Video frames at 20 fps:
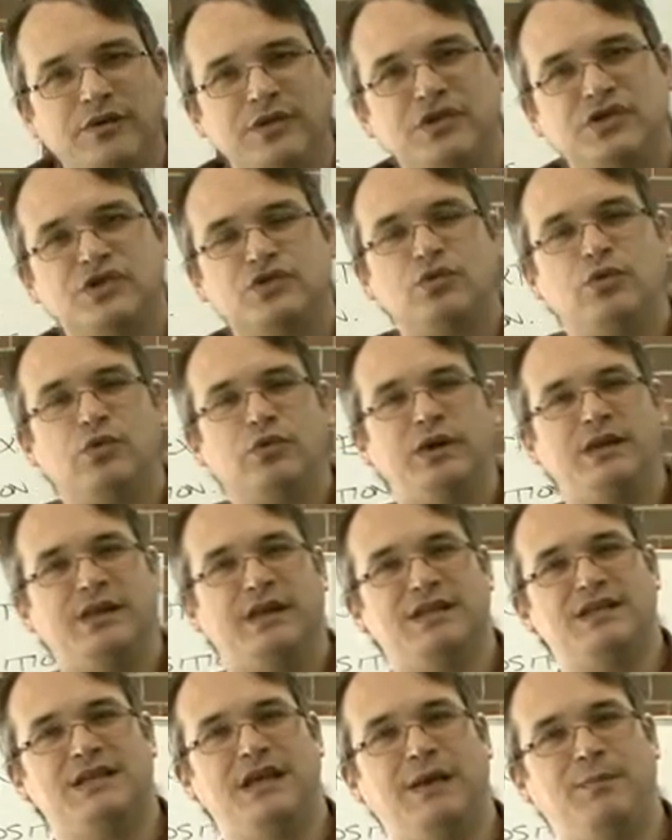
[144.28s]
of the story
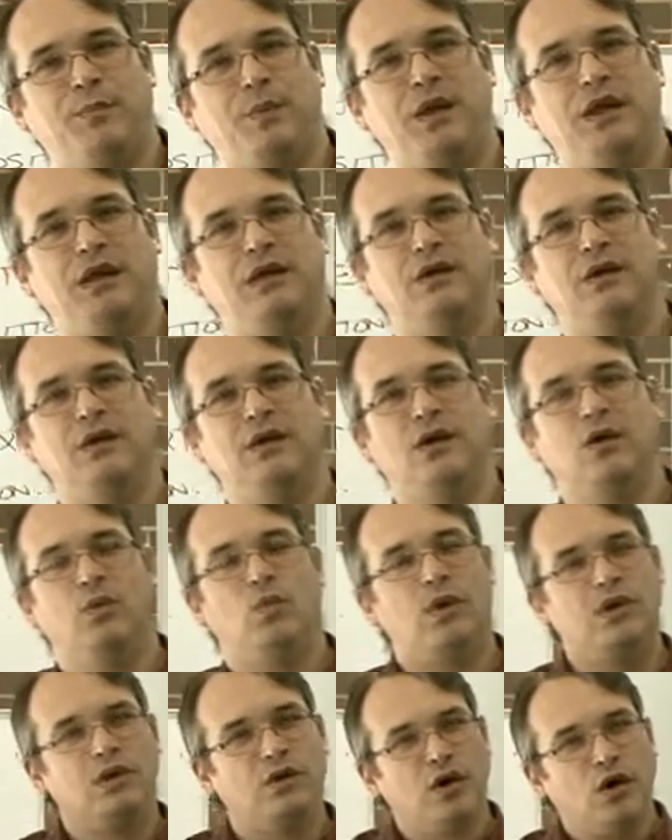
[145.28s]
that's happening?
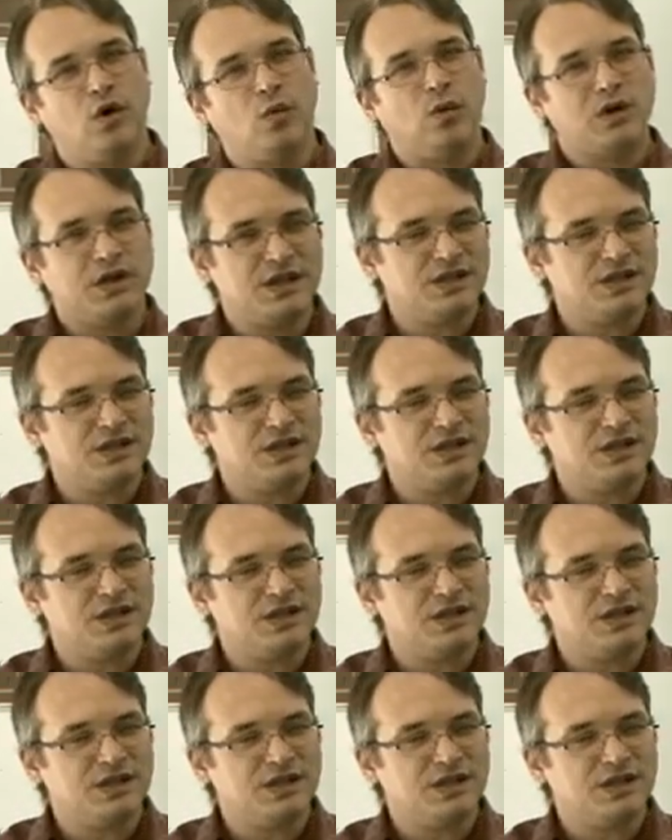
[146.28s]
What